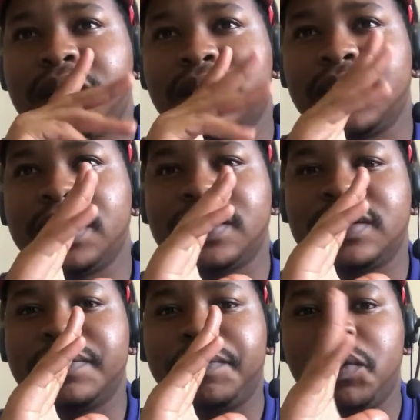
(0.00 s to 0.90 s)
I think it's
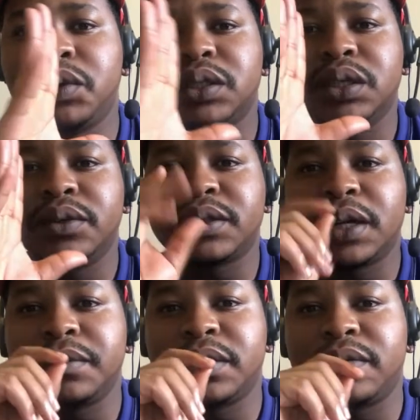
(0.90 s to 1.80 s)
Putin or
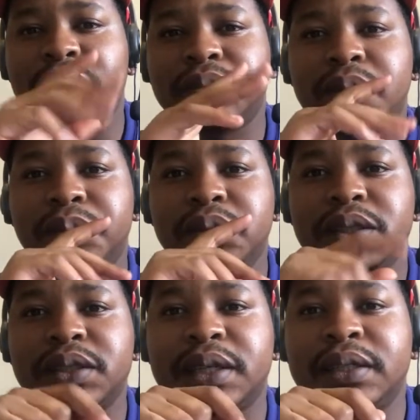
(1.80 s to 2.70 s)
something, Vladimir
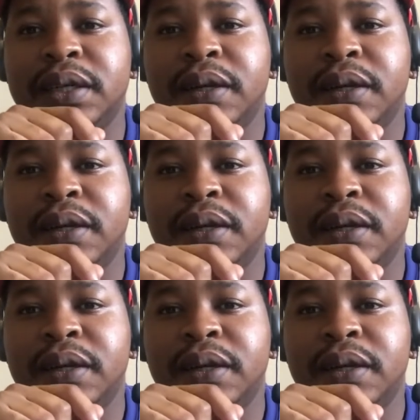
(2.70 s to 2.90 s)
Putin, that